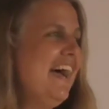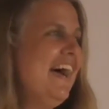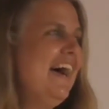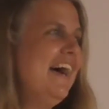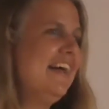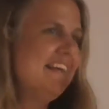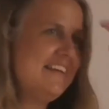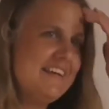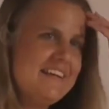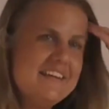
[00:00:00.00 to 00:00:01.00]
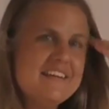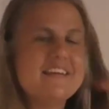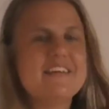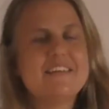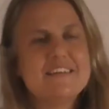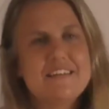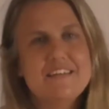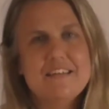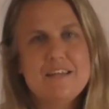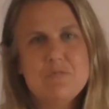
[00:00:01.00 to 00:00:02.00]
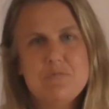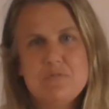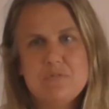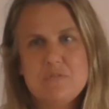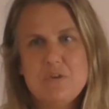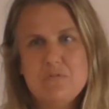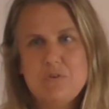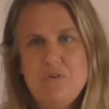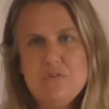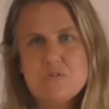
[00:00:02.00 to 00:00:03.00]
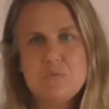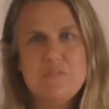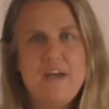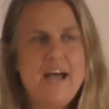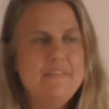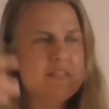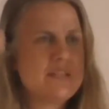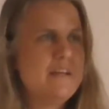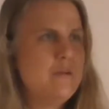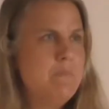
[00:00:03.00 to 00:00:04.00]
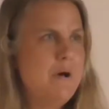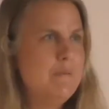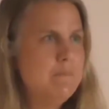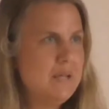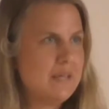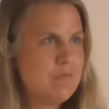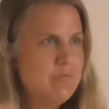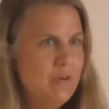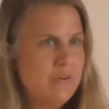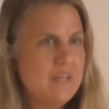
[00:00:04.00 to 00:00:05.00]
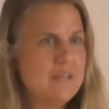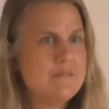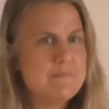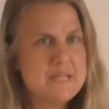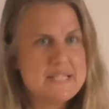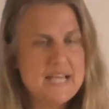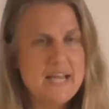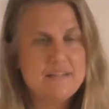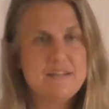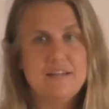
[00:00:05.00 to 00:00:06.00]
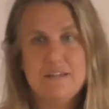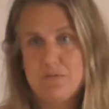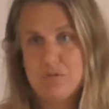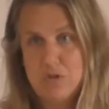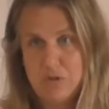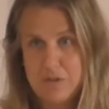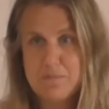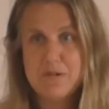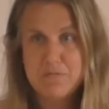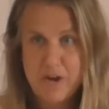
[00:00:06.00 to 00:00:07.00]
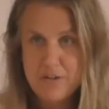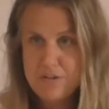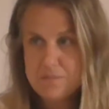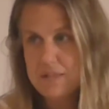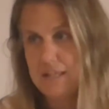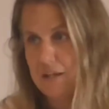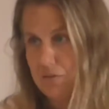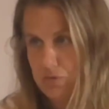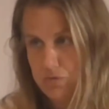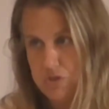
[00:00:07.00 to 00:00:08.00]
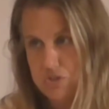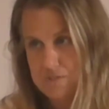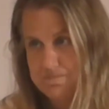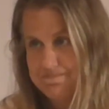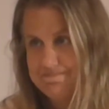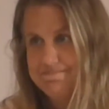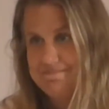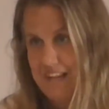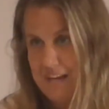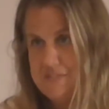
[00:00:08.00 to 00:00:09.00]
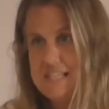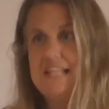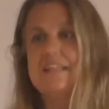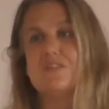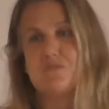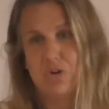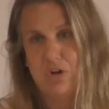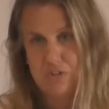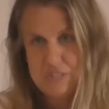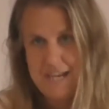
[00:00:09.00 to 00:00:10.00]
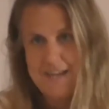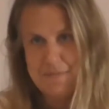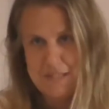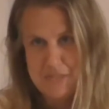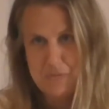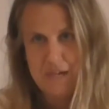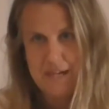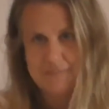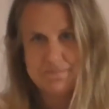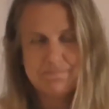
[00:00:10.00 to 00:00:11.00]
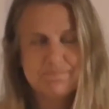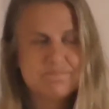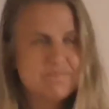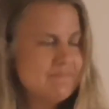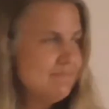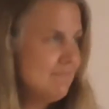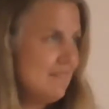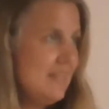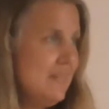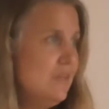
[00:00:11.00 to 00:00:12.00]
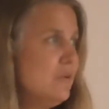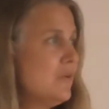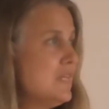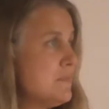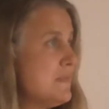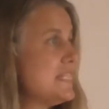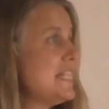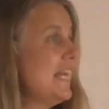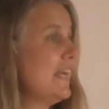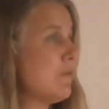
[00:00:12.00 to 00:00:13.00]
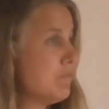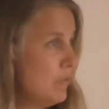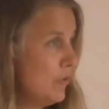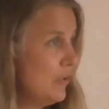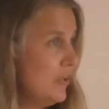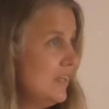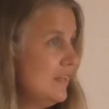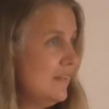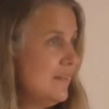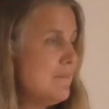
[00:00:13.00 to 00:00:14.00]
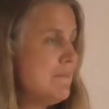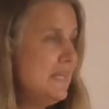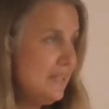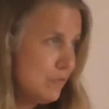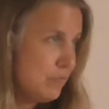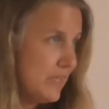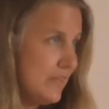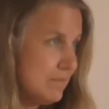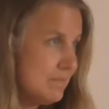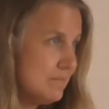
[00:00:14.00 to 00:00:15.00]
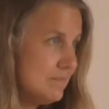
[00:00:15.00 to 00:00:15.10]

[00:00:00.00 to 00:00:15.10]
And if, of course, we've had this kind of public flogging mentality. If you look at my father, Mikael Nordfors, I've seen this for a long time. That's why, you know, he's been standing up for medical freedom.